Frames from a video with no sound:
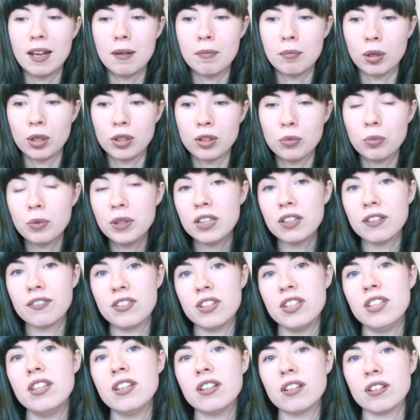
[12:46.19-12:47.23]
but on the Wheel of the
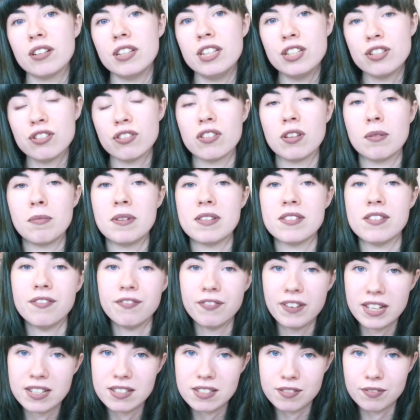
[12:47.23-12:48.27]
Year, each of them is a
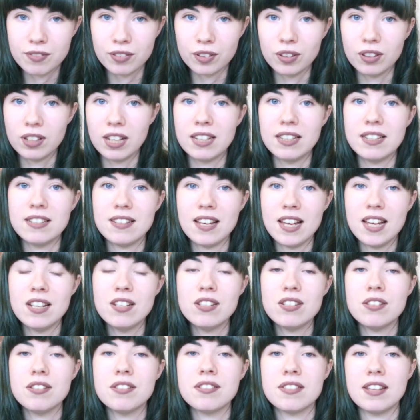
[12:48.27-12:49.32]
festival, and they
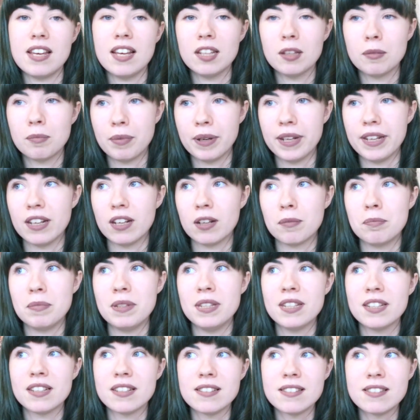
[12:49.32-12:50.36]
tend to celebrate and be
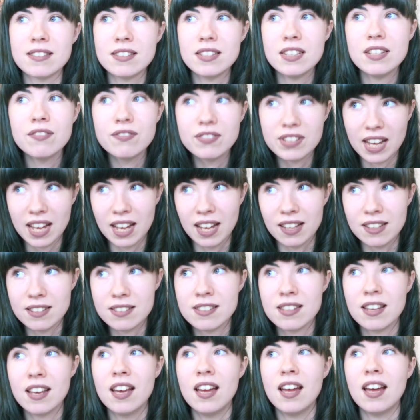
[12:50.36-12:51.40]
conceived as